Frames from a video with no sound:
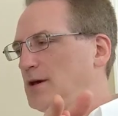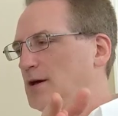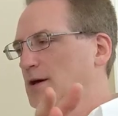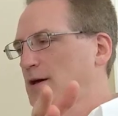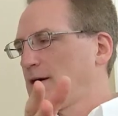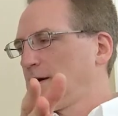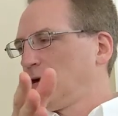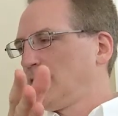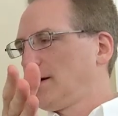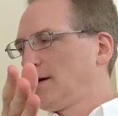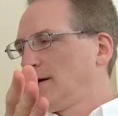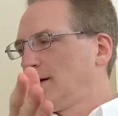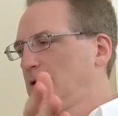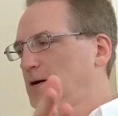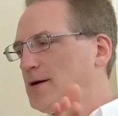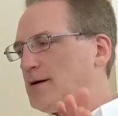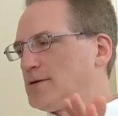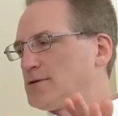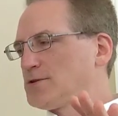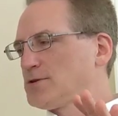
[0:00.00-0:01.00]

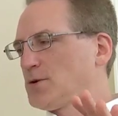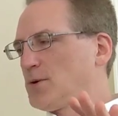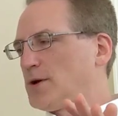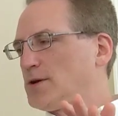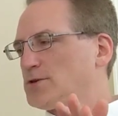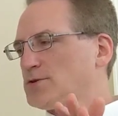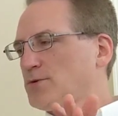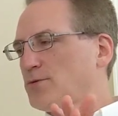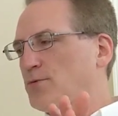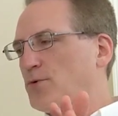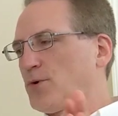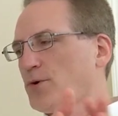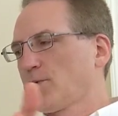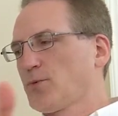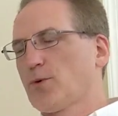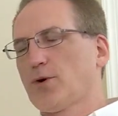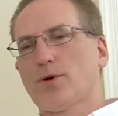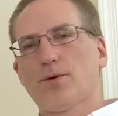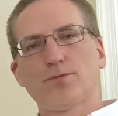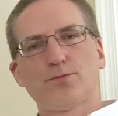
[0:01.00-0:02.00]
uh, so on and so
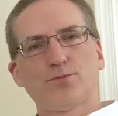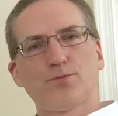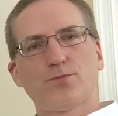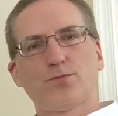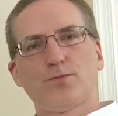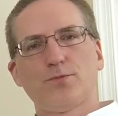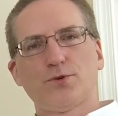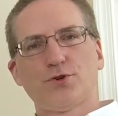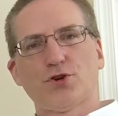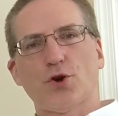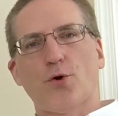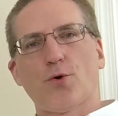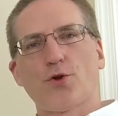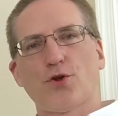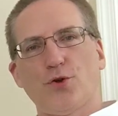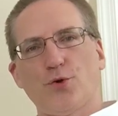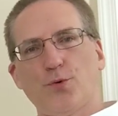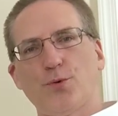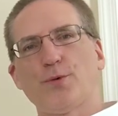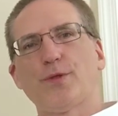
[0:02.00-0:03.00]
forth will show
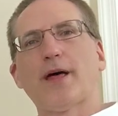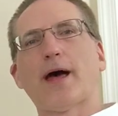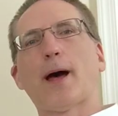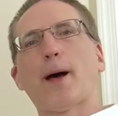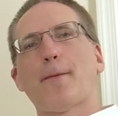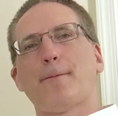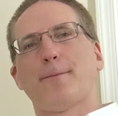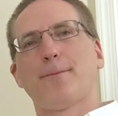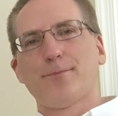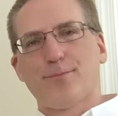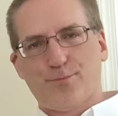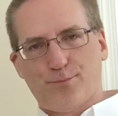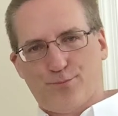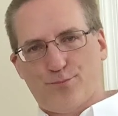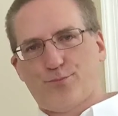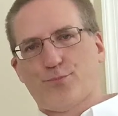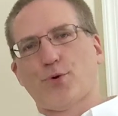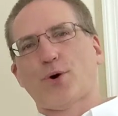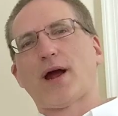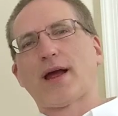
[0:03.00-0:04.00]
you them
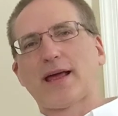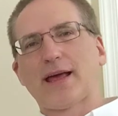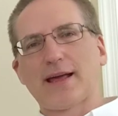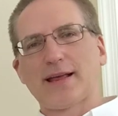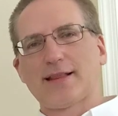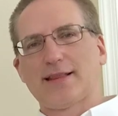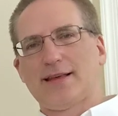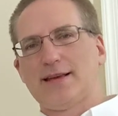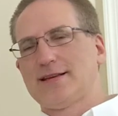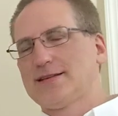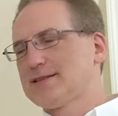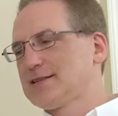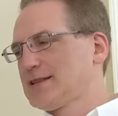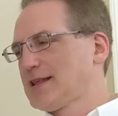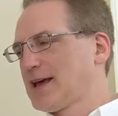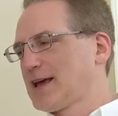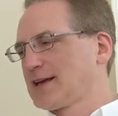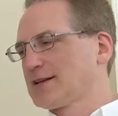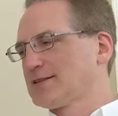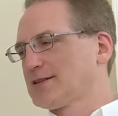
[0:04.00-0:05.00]
breaking these
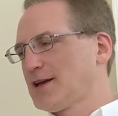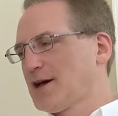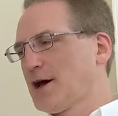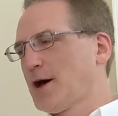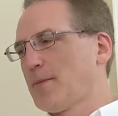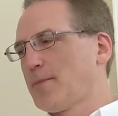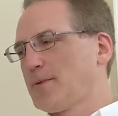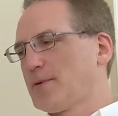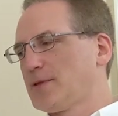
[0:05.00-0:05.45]
things up.